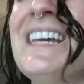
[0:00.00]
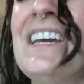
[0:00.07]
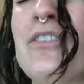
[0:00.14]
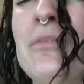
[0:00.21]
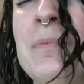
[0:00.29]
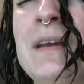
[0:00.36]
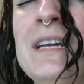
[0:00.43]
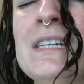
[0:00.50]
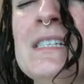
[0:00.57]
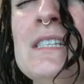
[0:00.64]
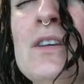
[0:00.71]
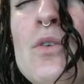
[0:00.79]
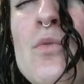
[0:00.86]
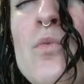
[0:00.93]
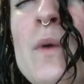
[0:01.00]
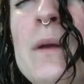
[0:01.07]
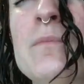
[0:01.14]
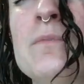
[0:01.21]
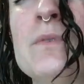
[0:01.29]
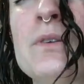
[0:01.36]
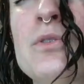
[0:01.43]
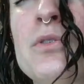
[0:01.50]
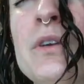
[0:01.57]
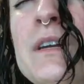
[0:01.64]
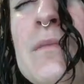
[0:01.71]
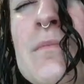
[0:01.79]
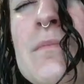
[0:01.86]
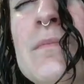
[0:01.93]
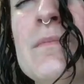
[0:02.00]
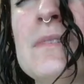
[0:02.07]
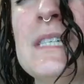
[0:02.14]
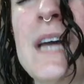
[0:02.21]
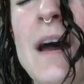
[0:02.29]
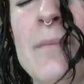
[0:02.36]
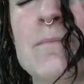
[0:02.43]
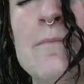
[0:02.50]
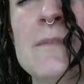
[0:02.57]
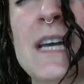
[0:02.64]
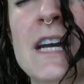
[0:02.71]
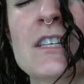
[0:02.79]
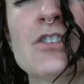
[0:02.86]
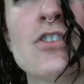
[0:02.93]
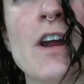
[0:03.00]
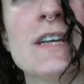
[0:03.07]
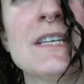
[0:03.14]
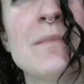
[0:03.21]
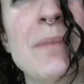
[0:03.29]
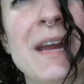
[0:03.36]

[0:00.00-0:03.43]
Inner Peace the whipped cream texturizing